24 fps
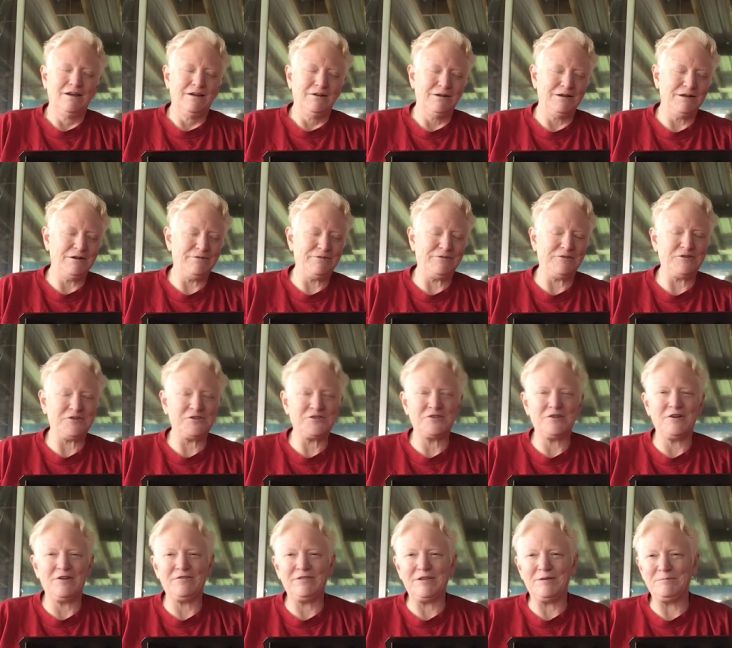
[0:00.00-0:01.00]
Well, first
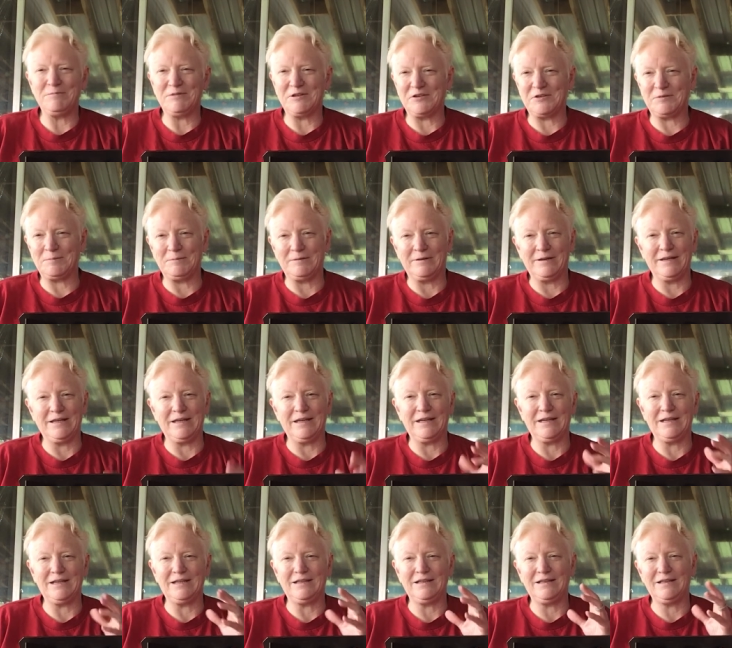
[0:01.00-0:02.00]
off, let me
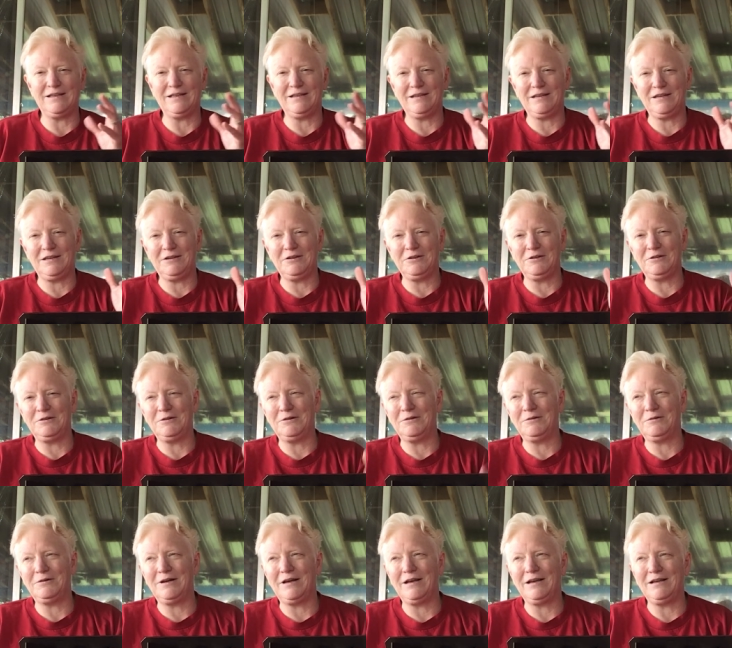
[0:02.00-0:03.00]
explain. You
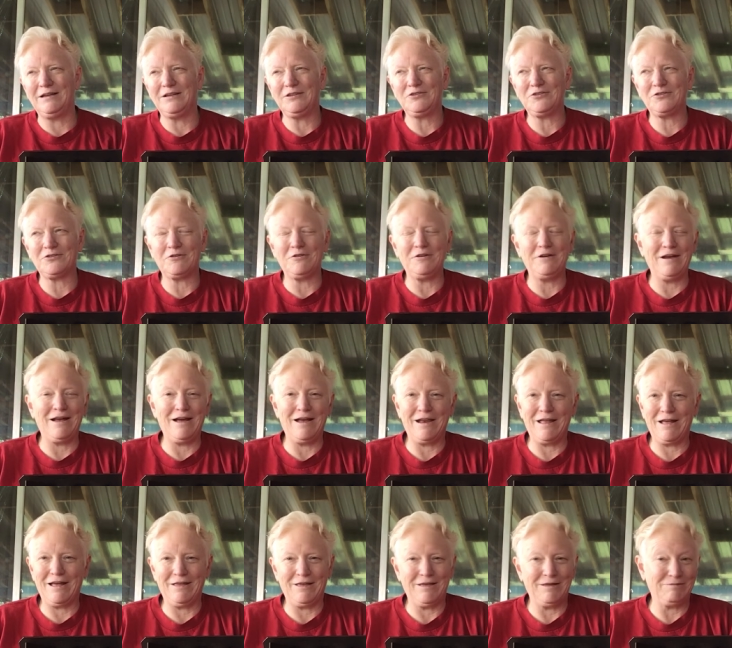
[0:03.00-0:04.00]
know, I started out,
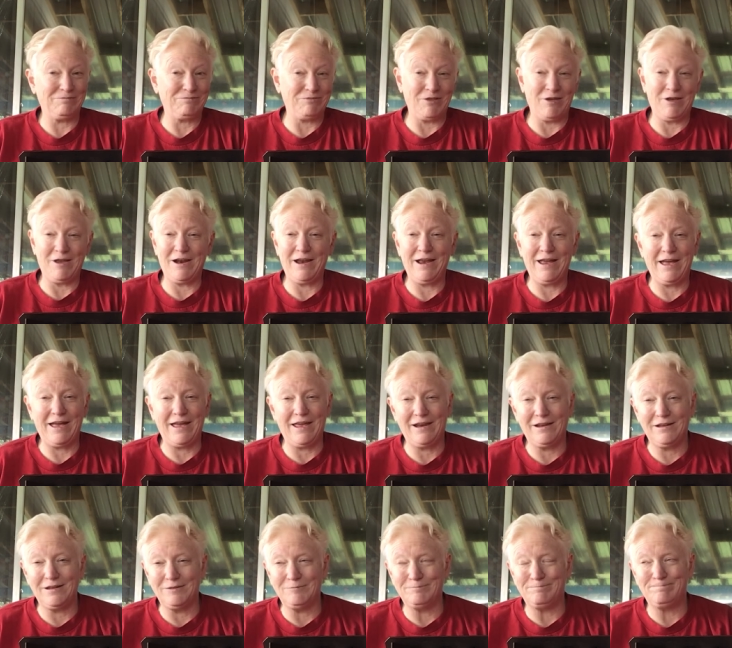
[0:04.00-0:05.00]
I thought I had
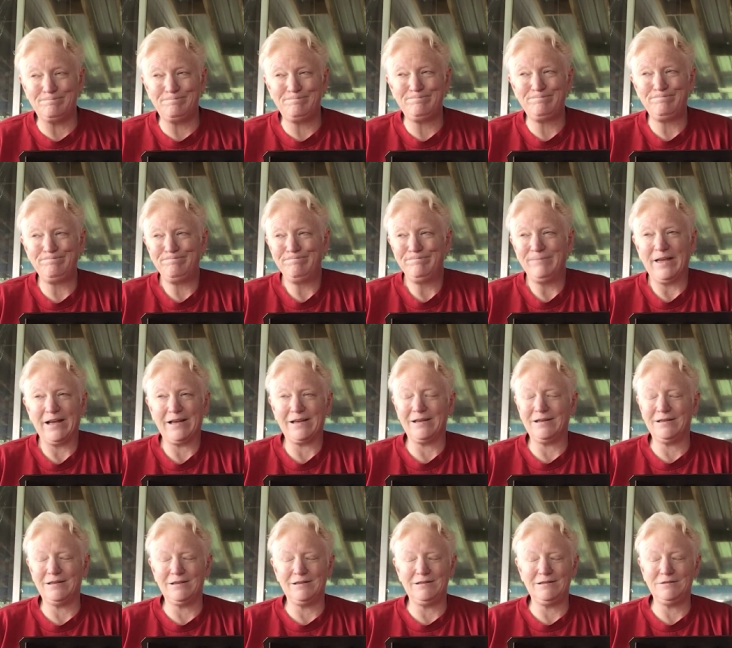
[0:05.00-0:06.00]
a
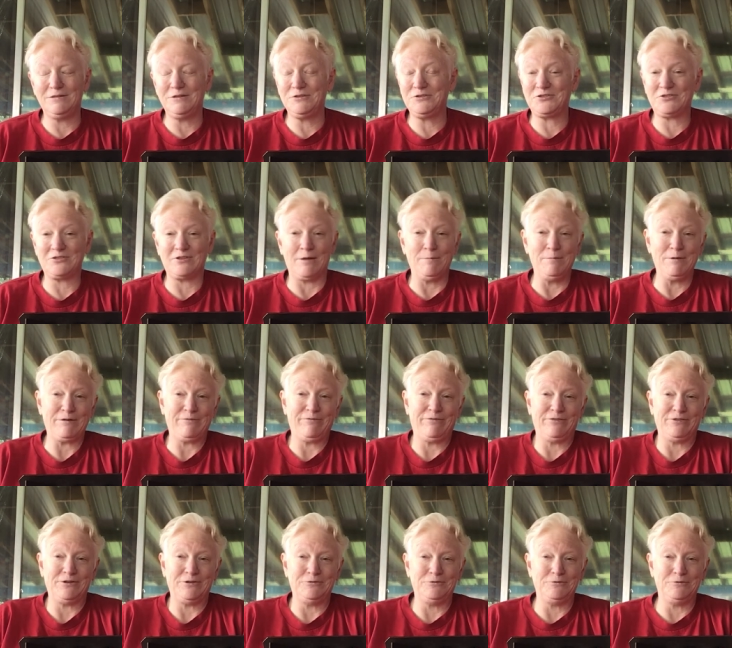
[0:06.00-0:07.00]
little stomach
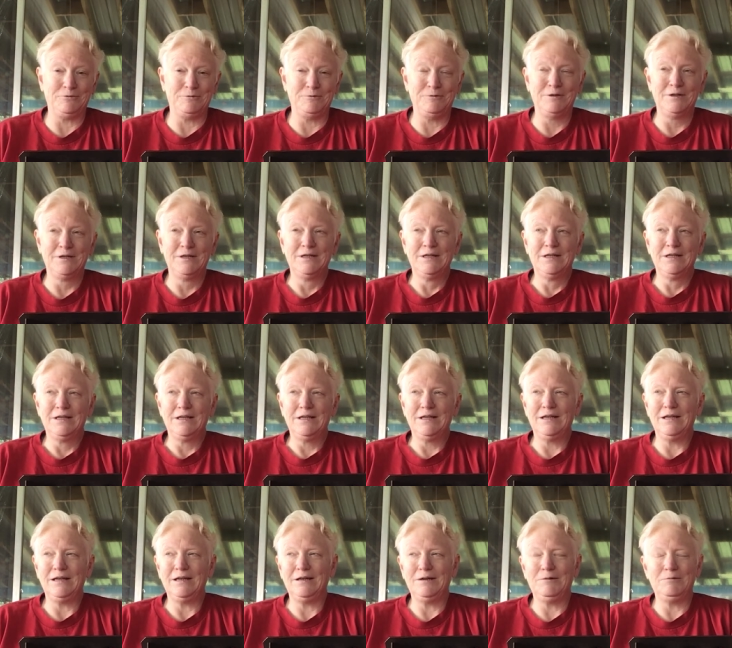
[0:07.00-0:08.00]
flu.
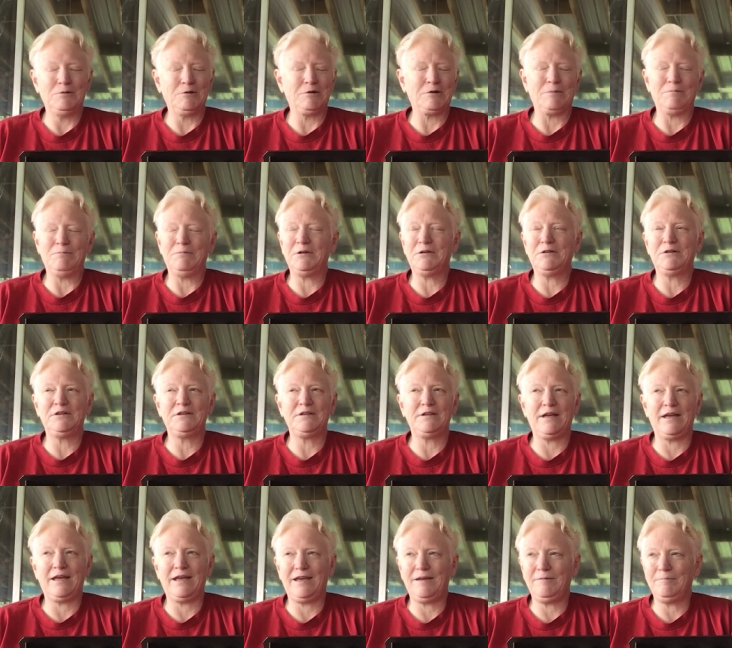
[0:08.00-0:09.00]
I woke up middle of the
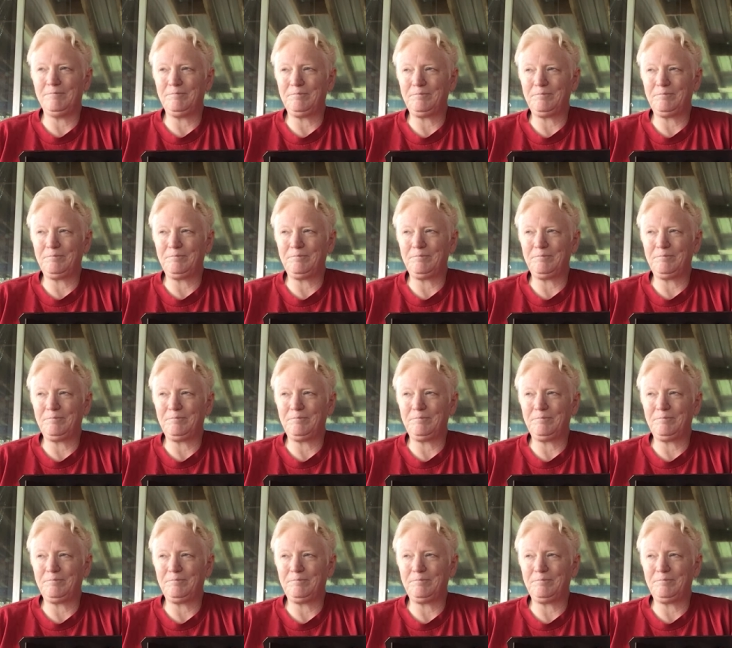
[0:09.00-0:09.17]
night,